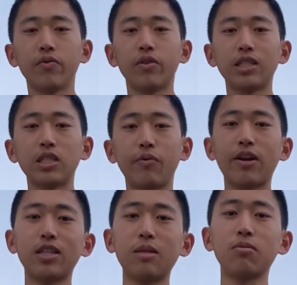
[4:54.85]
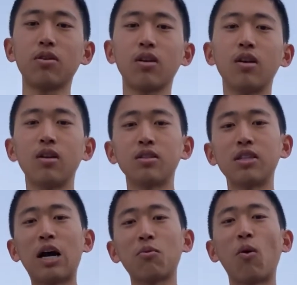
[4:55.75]
This is very similar to
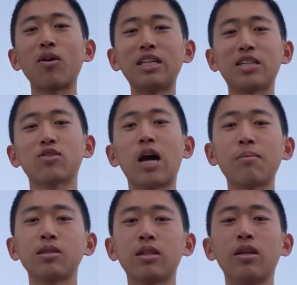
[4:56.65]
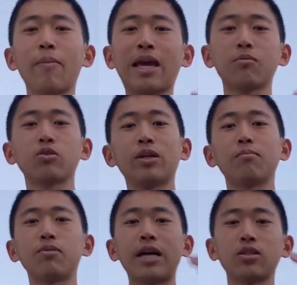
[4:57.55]
how Rorty describes the debate between
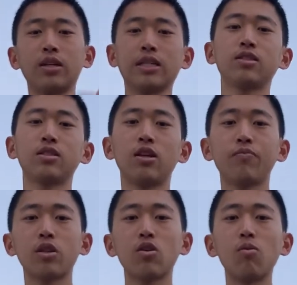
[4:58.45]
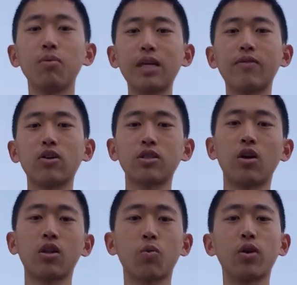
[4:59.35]
Platonists, who believe there is an
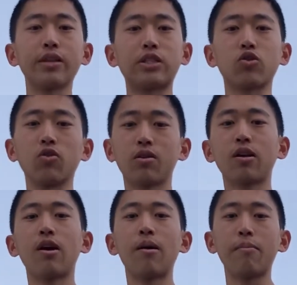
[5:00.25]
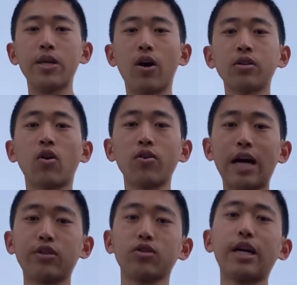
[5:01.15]
otherworldly truth beyond our
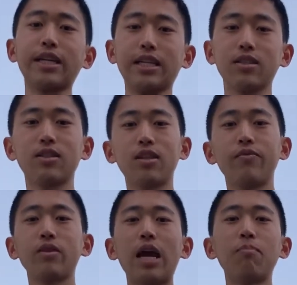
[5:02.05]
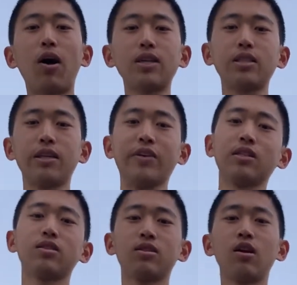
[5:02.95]
natural scientists, and
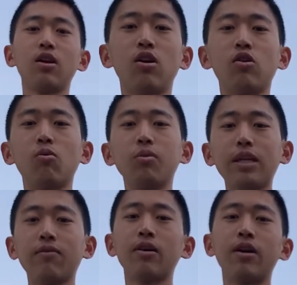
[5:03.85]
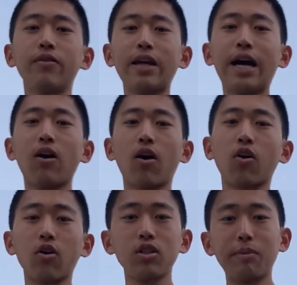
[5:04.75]
positivists, who believe that our
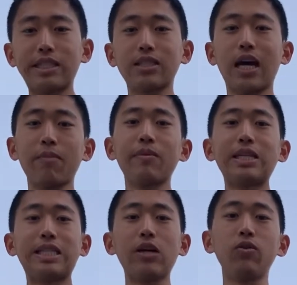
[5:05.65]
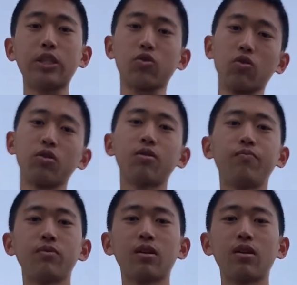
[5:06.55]
current space and time is the only truth.
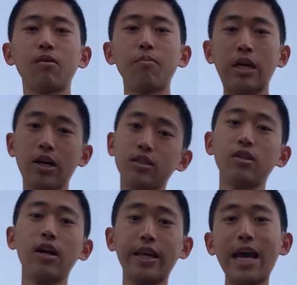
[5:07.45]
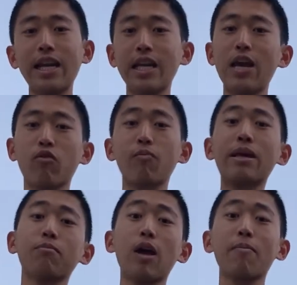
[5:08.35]
Because again, if we're being
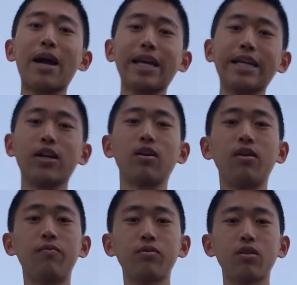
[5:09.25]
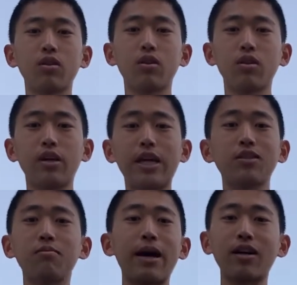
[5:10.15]
pragmatic here, it
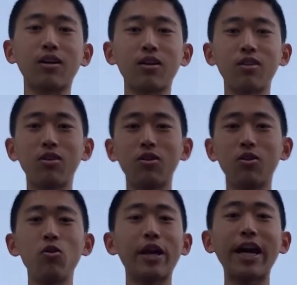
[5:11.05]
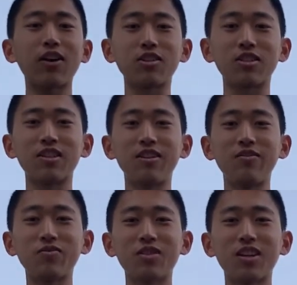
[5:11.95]
doesn't matter. Who cares?
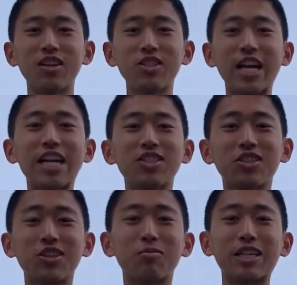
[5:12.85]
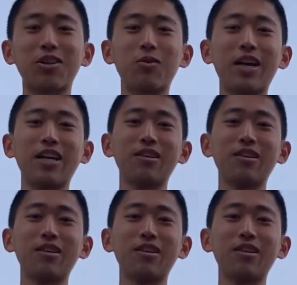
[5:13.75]
Change the subject already.